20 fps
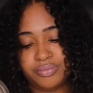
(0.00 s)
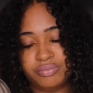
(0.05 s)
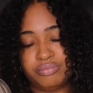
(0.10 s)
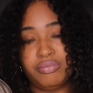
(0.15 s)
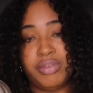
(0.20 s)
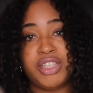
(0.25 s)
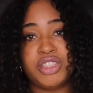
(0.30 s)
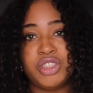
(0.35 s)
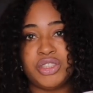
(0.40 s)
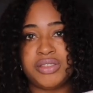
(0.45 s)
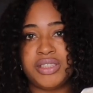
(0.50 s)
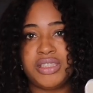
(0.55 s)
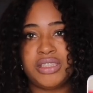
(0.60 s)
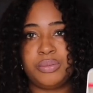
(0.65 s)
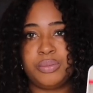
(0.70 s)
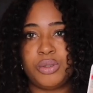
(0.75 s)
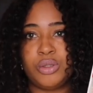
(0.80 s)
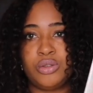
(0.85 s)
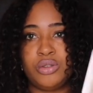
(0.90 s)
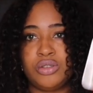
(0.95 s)
Measuring
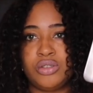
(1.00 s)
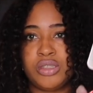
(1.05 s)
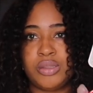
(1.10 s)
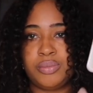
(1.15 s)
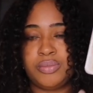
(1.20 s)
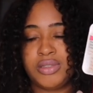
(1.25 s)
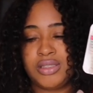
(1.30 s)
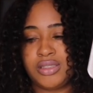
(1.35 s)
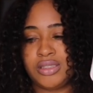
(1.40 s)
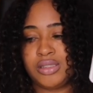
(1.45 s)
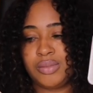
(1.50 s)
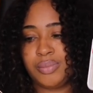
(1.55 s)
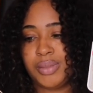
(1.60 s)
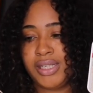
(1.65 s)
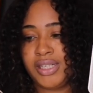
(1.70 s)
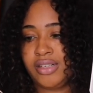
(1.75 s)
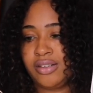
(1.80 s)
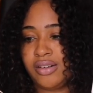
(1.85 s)
spoons, this is Betty